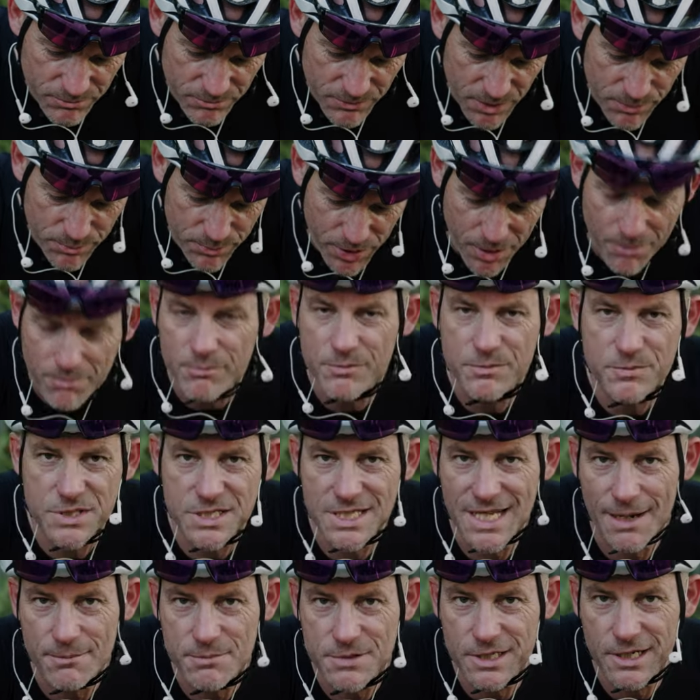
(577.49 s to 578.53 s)
My pump
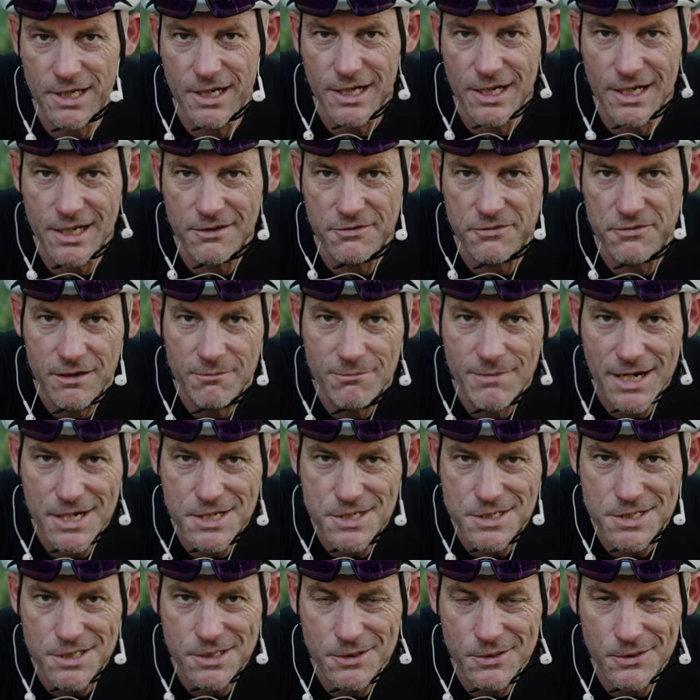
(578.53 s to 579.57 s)
snapped in half.
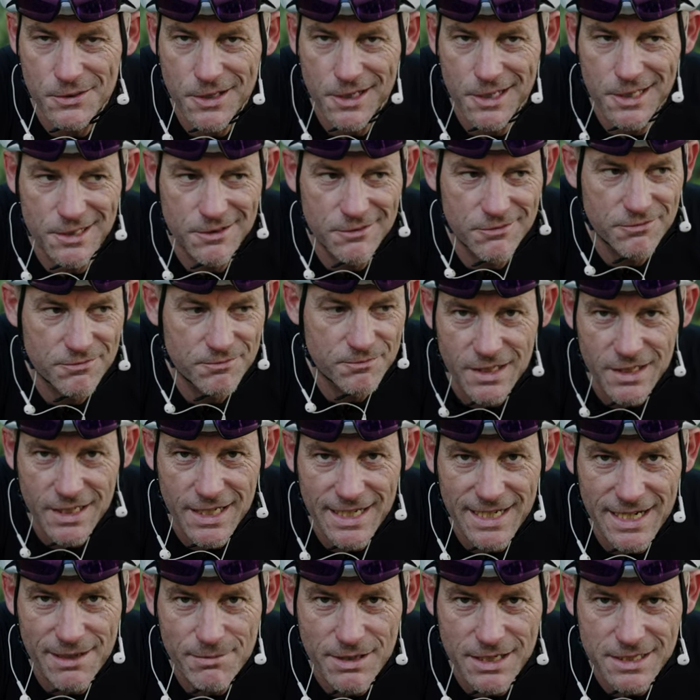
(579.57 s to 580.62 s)
Managed to kind of
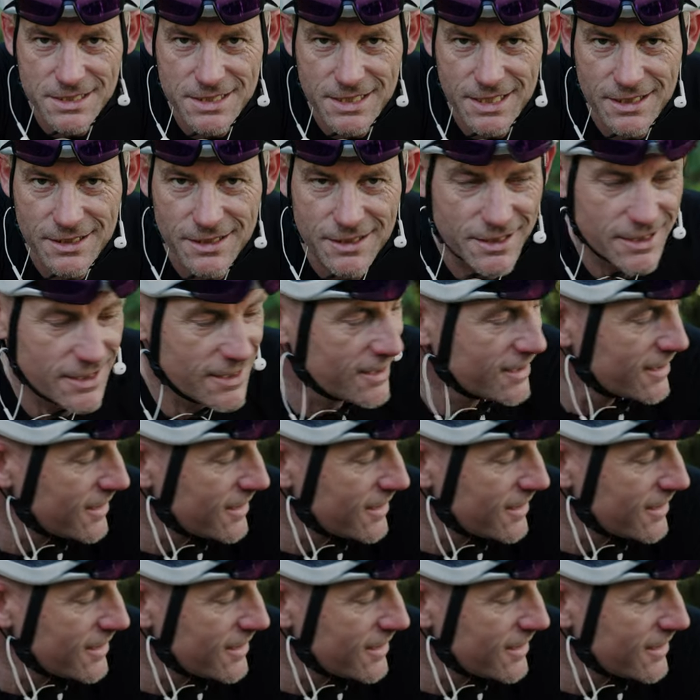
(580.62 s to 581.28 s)
get that back together.